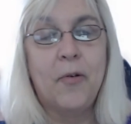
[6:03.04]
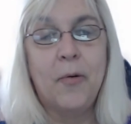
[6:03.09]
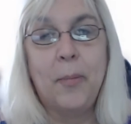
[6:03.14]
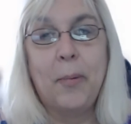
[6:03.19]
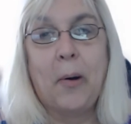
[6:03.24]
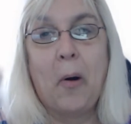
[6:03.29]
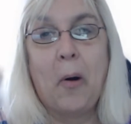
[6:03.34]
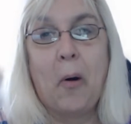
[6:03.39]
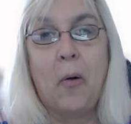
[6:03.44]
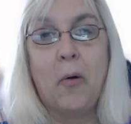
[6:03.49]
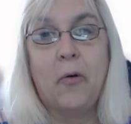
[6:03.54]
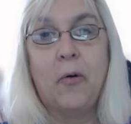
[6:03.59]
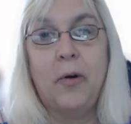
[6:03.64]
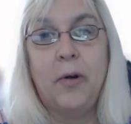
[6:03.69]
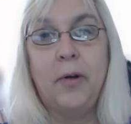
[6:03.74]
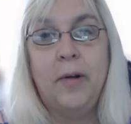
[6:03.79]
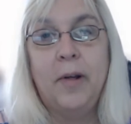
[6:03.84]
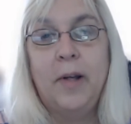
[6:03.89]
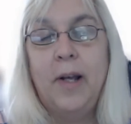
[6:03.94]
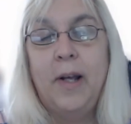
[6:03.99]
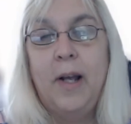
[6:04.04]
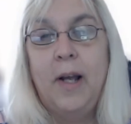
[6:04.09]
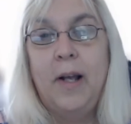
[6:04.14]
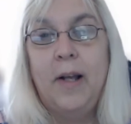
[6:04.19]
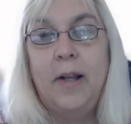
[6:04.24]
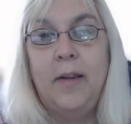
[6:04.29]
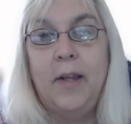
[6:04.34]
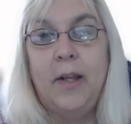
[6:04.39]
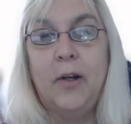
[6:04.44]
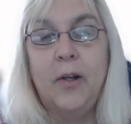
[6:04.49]
Cochrane,
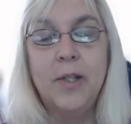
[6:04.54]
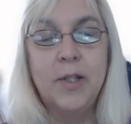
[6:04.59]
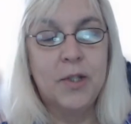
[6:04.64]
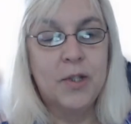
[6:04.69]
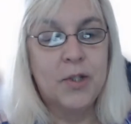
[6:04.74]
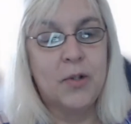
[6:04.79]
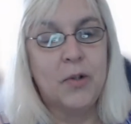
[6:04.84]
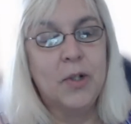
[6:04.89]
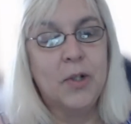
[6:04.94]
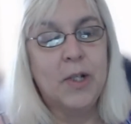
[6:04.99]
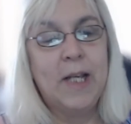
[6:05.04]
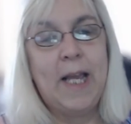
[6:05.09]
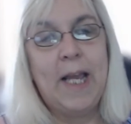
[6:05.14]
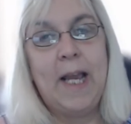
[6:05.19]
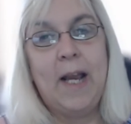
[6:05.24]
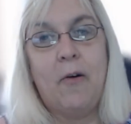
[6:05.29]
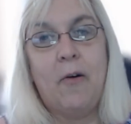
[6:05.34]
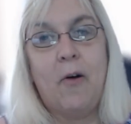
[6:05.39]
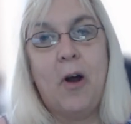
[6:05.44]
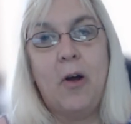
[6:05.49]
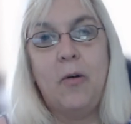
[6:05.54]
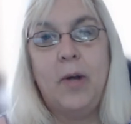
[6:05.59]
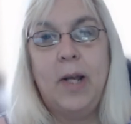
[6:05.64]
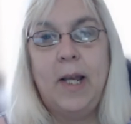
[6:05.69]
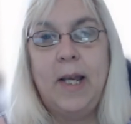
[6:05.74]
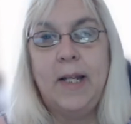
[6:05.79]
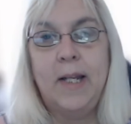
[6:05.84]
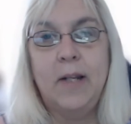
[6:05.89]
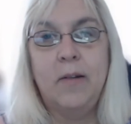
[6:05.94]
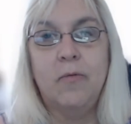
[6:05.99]
the unsung hero. He
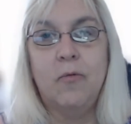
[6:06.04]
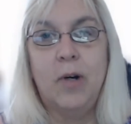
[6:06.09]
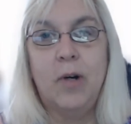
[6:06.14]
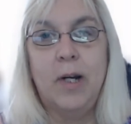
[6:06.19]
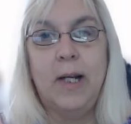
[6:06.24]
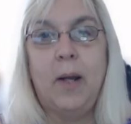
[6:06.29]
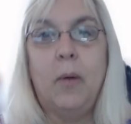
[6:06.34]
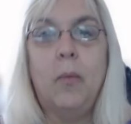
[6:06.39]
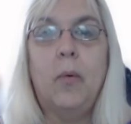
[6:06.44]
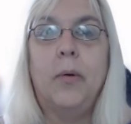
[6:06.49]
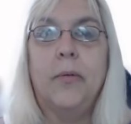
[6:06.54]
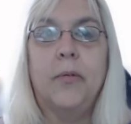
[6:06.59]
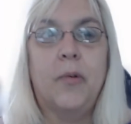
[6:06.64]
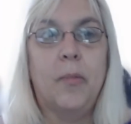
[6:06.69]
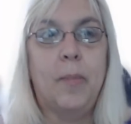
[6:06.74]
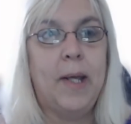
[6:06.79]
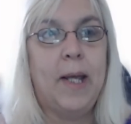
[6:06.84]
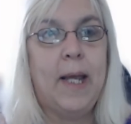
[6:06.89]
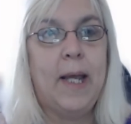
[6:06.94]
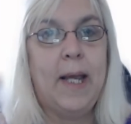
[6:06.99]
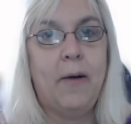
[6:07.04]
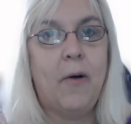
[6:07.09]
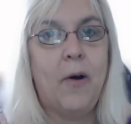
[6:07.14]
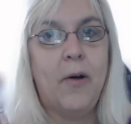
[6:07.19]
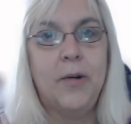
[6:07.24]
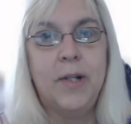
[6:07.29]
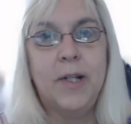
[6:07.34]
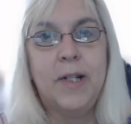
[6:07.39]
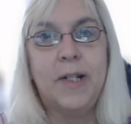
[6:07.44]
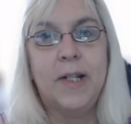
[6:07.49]
didn't really want to be a hero,
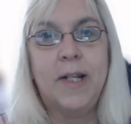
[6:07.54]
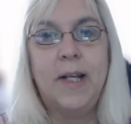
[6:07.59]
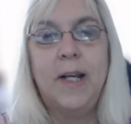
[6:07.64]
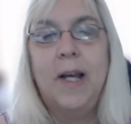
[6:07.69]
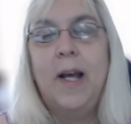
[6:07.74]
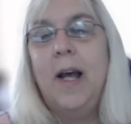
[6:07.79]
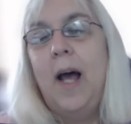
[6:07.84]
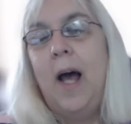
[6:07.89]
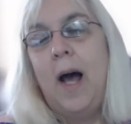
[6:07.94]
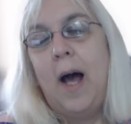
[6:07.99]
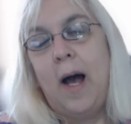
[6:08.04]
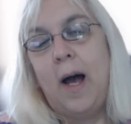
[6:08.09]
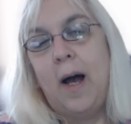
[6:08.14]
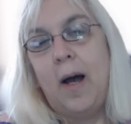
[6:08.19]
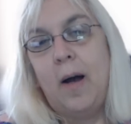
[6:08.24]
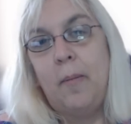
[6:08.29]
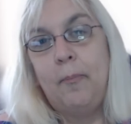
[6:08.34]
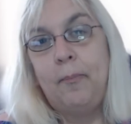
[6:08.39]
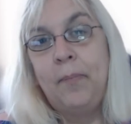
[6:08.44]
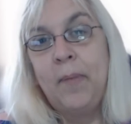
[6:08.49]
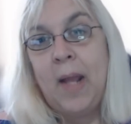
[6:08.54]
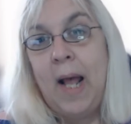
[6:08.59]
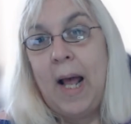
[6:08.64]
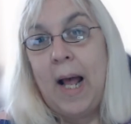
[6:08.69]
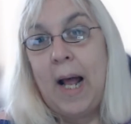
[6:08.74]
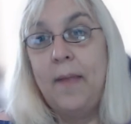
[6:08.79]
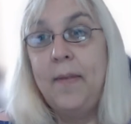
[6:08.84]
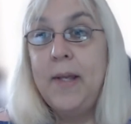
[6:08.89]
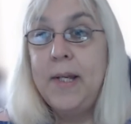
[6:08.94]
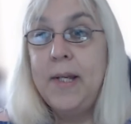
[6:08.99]
did he? Um,
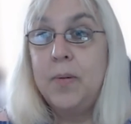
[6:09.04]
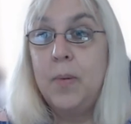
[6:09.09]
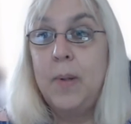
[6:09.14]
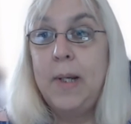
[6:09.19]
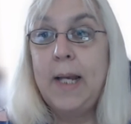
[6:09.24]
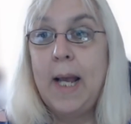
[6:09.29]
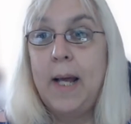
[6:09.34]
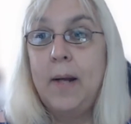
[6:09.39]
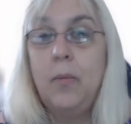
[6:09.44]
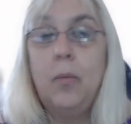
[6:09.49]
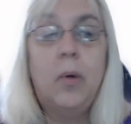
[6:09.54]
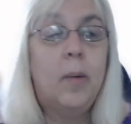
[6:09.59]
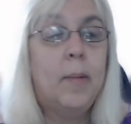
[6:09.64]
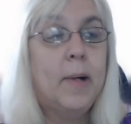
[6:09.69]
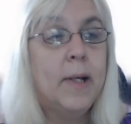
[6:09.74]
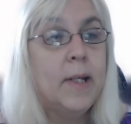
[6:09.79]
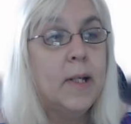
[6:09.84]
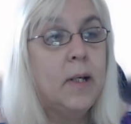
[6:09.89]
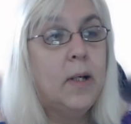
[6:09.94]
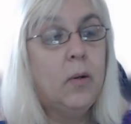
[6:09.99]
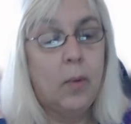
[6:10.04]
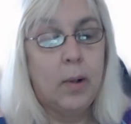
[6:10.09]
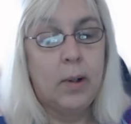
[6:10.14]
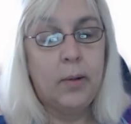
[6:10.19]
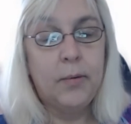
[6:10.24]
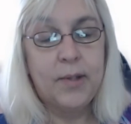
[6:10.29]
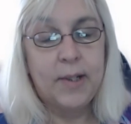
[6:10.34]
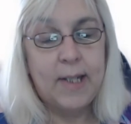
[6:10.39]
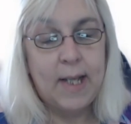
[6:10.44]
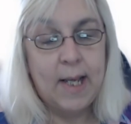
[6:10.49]
and this weekend, what am I doing? Well,
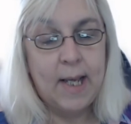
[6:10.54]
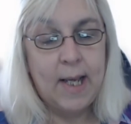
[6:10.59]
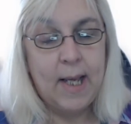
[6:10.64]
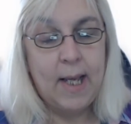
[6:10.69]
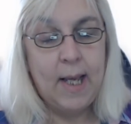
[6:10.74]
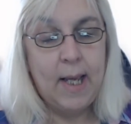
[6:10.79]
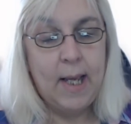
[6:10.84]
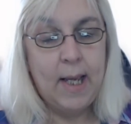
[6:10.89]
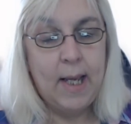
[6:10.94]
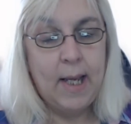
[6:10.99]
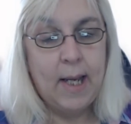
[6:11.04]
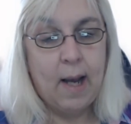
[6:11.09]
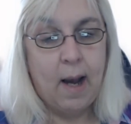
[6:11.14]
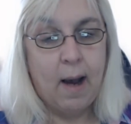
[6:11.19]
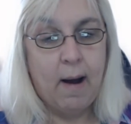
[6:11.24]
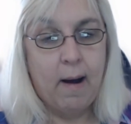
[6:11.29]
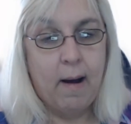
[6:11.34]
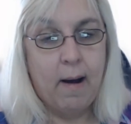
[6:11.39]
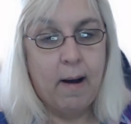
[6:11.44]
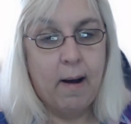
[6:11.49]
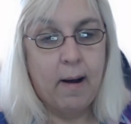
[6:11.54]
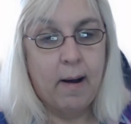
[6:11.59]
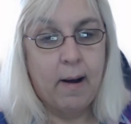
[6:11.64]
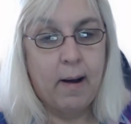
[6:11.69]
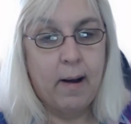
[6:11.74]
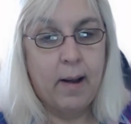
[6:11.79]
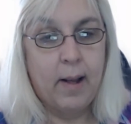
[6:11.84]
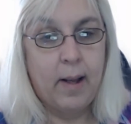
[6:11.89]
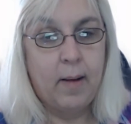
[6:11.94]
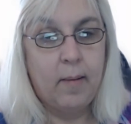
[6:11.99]
today
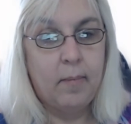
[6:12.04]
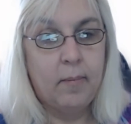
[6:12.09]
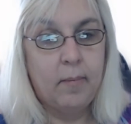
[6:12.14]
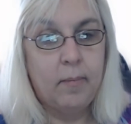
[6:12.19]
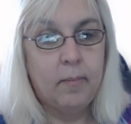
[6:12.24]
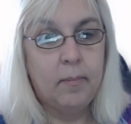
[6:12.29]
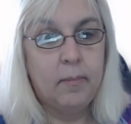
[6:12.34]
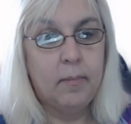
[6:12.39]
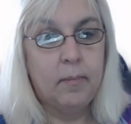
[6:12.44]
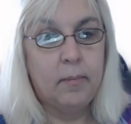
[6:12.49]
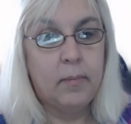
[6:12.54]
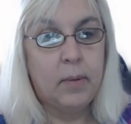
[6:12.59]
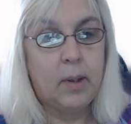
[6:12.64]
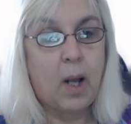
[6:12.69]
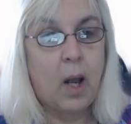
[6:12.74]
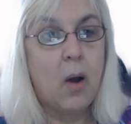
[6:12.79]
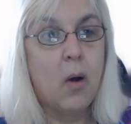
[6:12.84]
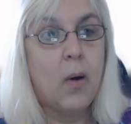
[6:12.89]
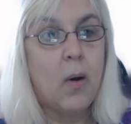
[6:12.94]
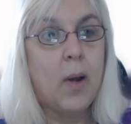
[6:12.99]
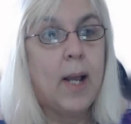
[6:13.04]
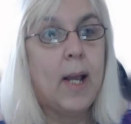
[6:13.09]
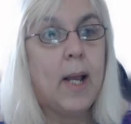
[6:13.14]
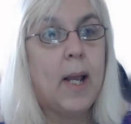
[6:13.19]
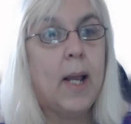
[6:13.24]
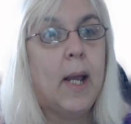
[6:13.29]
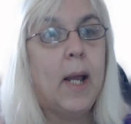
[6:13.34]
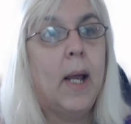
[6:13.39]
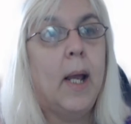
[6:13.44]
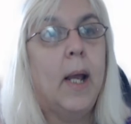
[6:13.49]
I'm
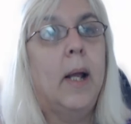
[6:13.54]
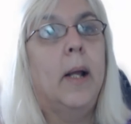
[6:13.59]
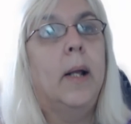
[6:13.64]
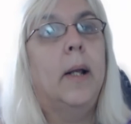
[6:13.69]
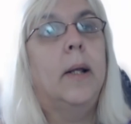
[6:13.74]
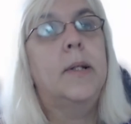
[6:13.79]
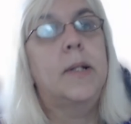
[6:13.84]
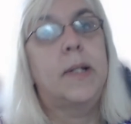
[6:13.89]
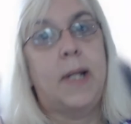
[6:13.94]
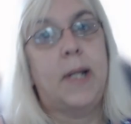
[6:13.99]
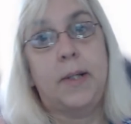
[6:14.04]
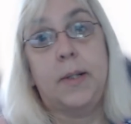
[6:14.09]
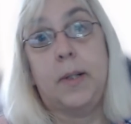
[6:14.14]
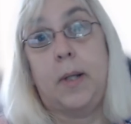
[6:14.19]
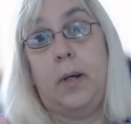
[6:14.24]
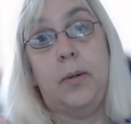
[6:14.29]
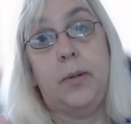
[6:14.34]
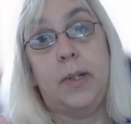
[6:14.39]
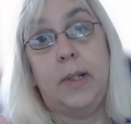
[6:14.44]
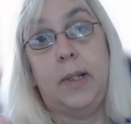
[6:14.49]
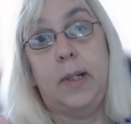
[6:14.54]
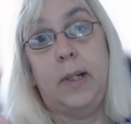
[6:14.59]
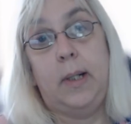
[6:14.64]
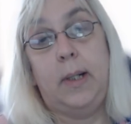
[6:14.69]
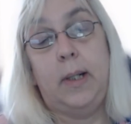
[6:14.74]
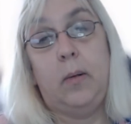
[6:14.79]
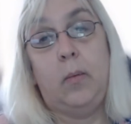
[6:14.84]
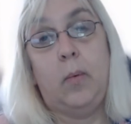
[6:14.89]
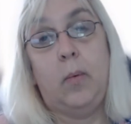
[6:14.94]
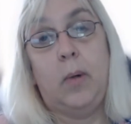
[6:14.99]
going to Tesco's in a
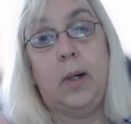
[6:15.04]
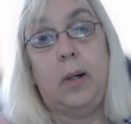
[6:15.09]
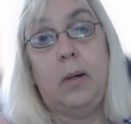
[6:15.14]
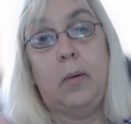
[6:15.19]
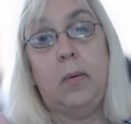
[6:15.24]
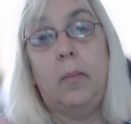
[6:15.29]
little while.